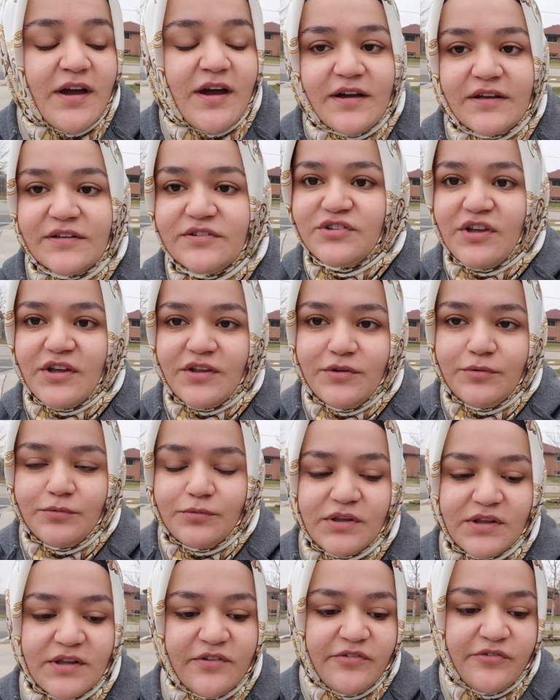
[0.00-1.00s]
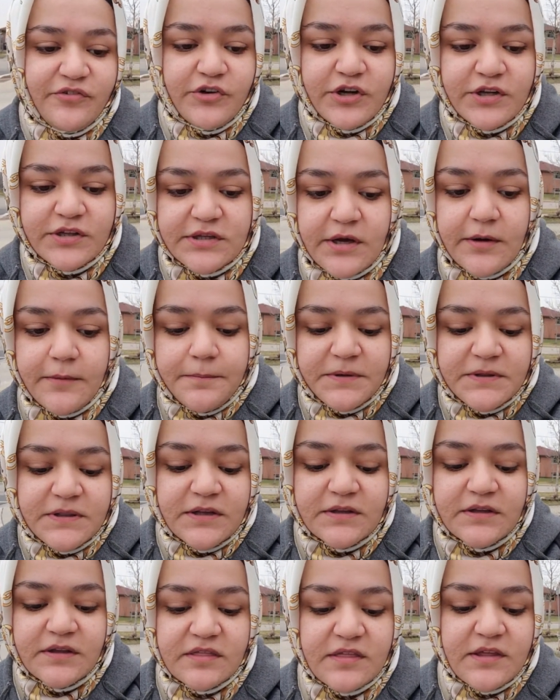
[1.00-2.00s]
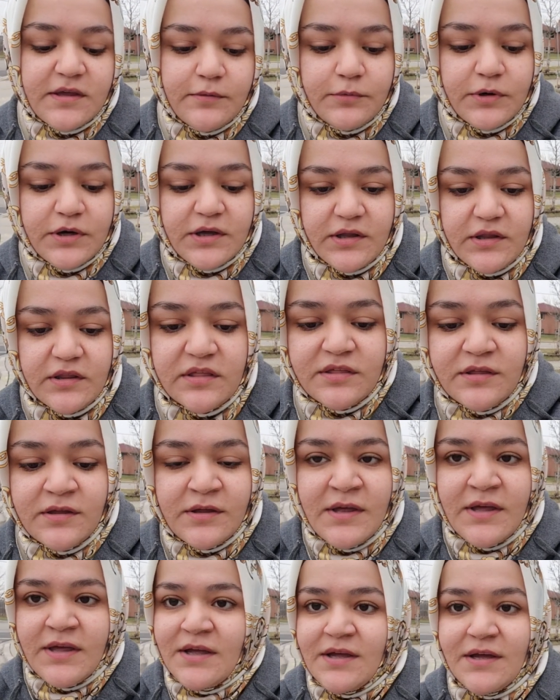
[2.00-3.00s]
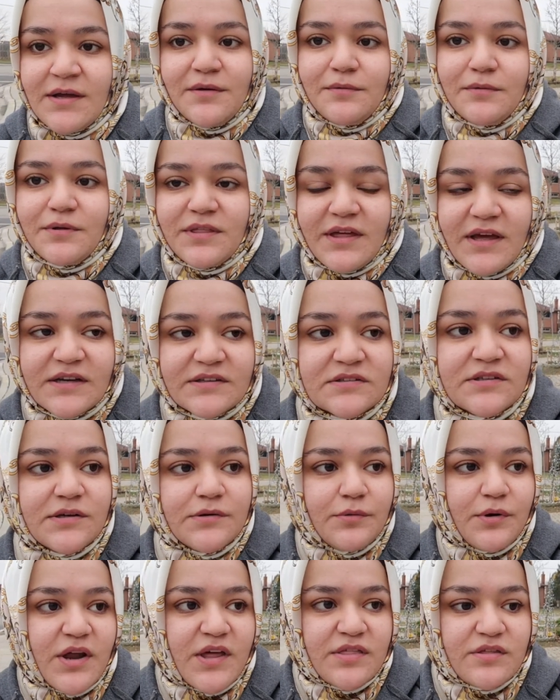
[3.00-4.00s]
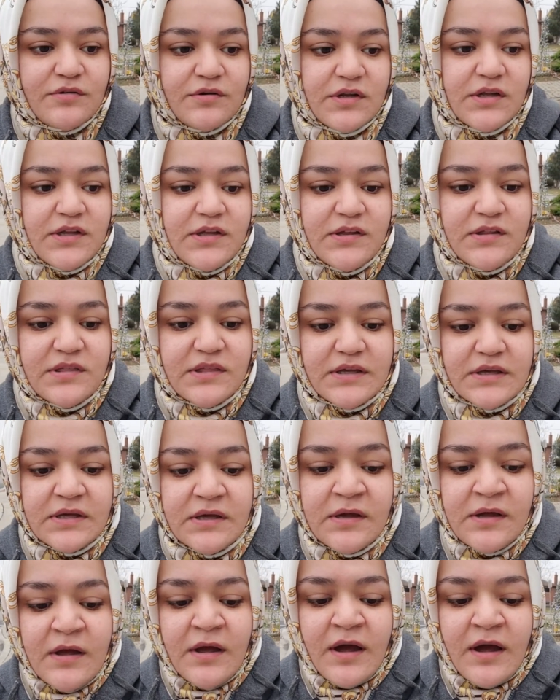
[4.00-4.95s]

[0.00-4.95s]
I genuinely freaked out, but then the thing was, it was actually rather easy.